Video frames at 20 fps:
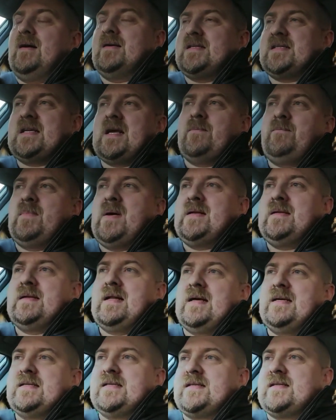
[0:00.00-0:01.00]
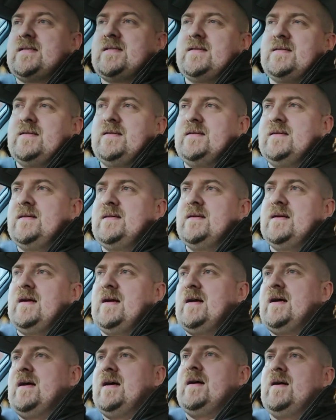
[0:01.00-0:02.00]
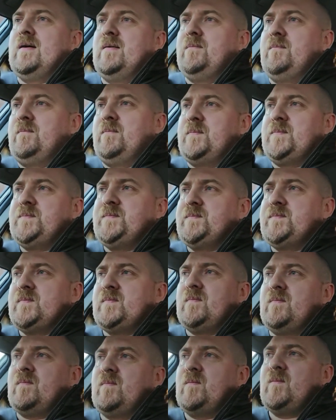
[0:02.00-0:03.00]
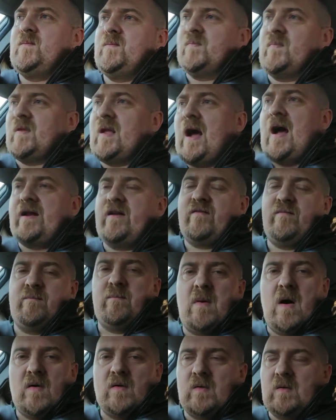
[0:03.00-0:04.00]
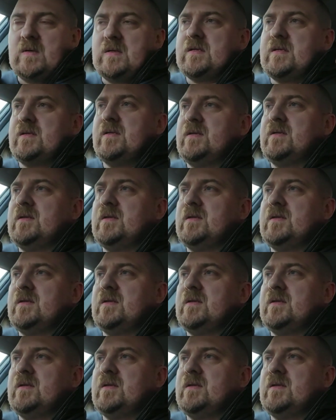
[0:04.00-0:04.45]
Sam Mendes kind of modelled